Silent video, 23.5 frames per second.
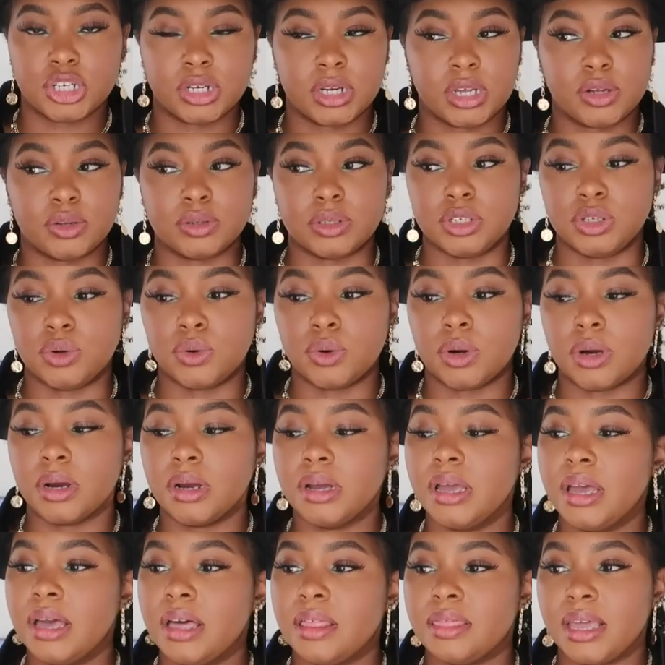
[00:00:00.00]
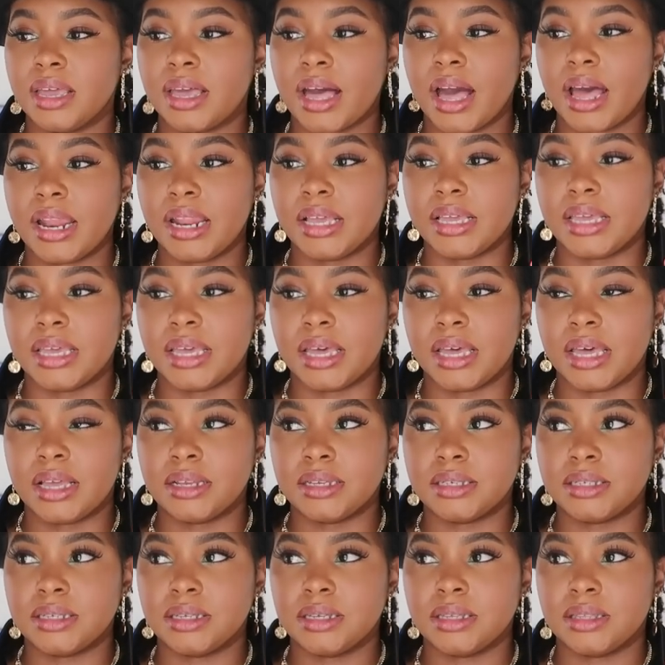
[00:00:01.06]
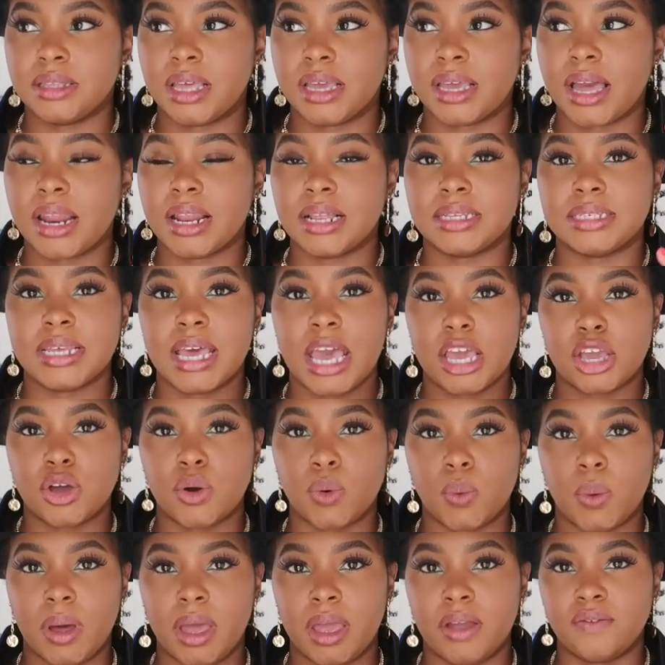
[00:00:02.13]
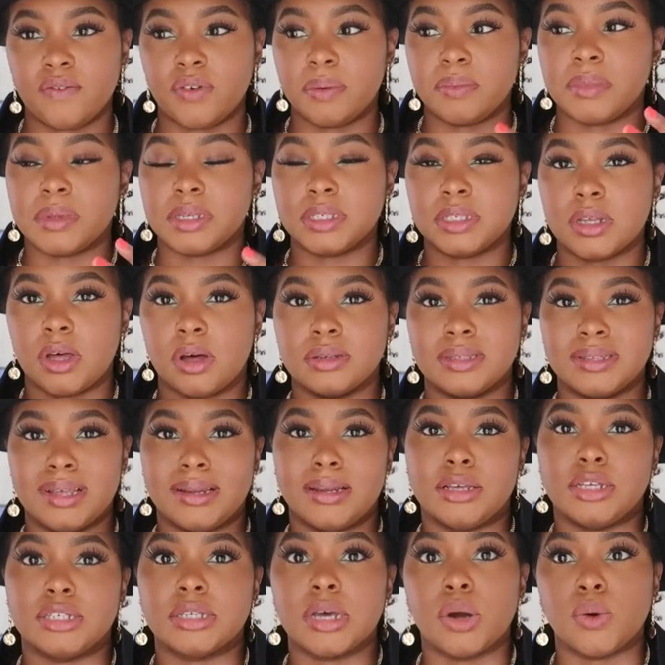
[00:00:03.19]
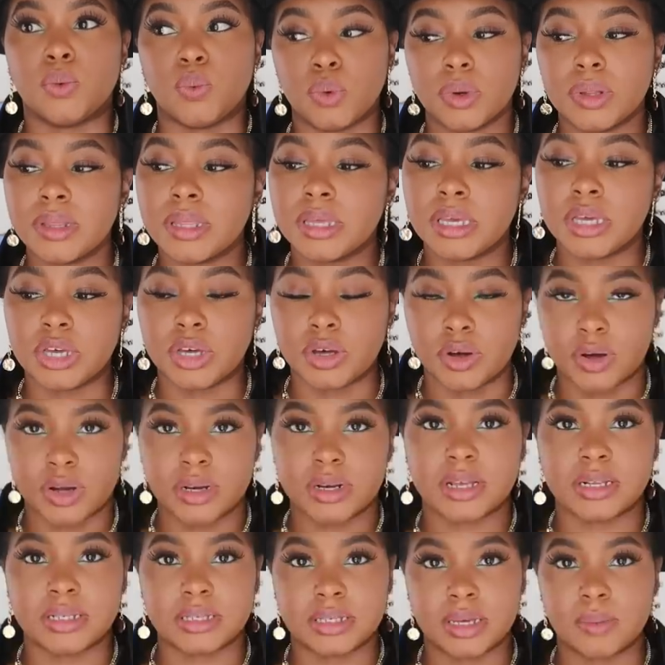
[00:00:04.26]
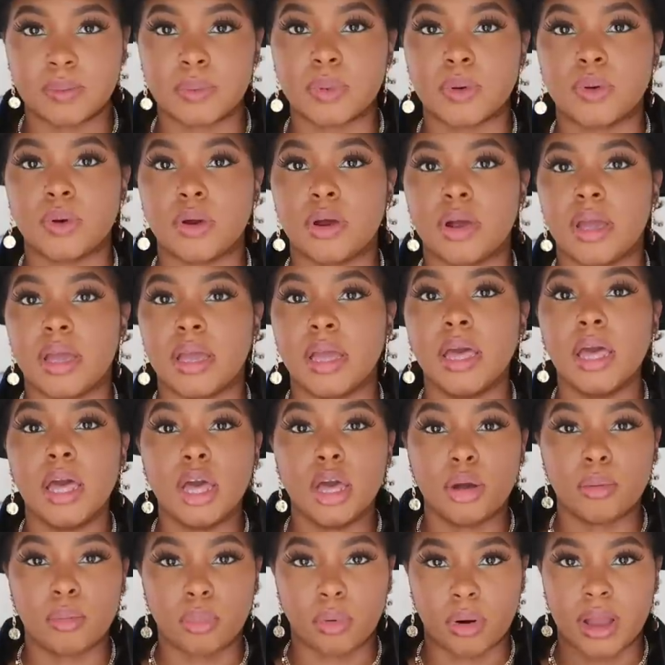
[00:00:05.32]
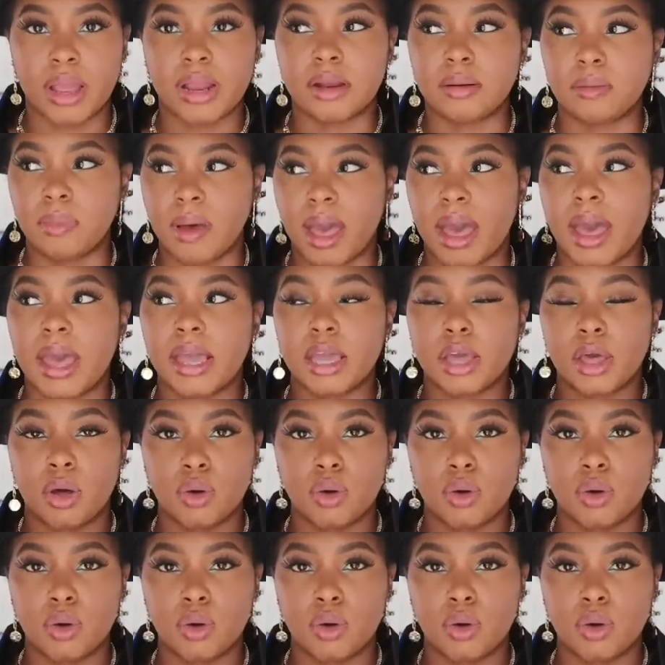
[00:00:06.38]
Chanel, Dior, they kind of take away from the sauce that is a really good contemporary brand bag.